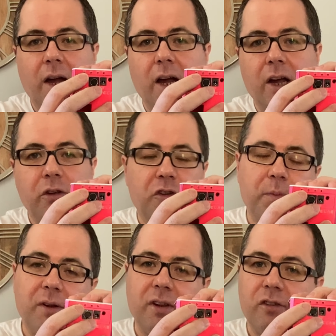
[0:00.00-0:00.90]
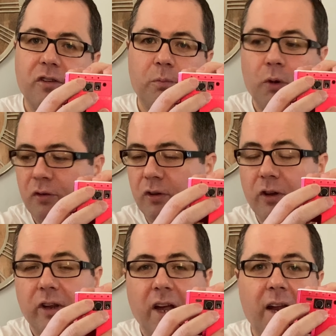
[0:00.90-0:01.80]
Uh, USB-C is just more
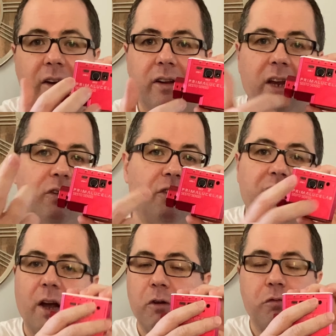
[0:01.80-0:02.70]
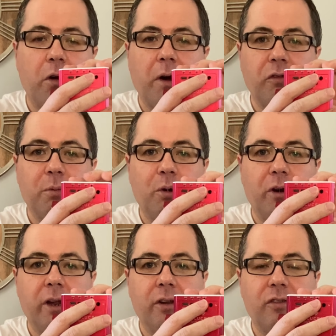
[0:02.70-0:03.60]
sturdy and it doesn't care which way around you
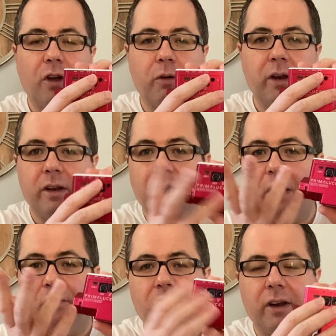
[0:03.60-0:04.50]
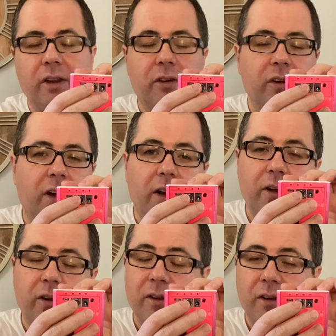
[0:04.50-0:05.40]
put it in. So in, outside in the
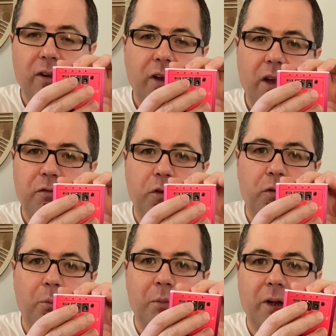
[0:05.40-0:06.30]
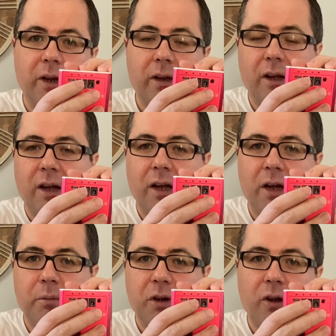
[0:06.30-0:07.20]
dark, if you're fumbling,
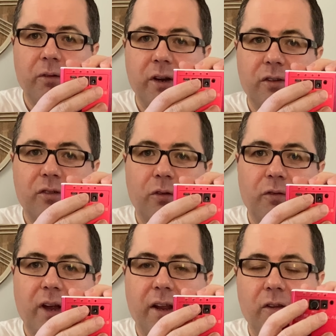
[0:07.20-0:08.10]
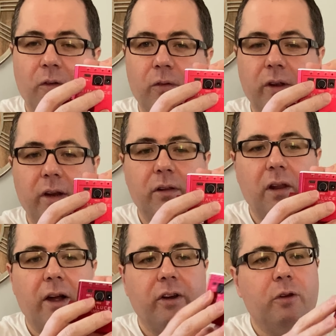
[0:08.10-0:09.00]
um, you don't need to sort of get all the
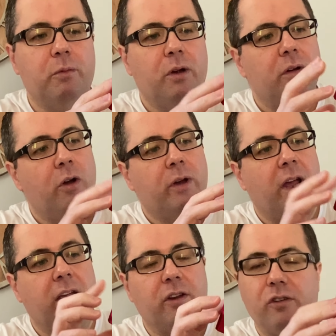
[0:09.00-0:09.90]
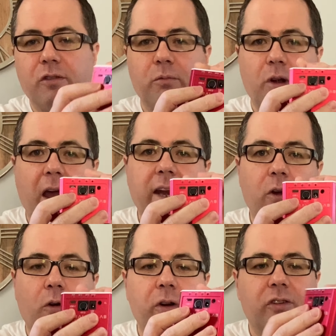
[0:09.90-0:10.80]
lined up okay. You can just
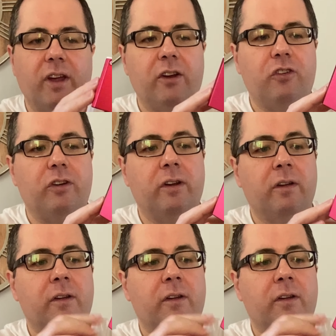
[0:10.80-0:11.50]
any orientation.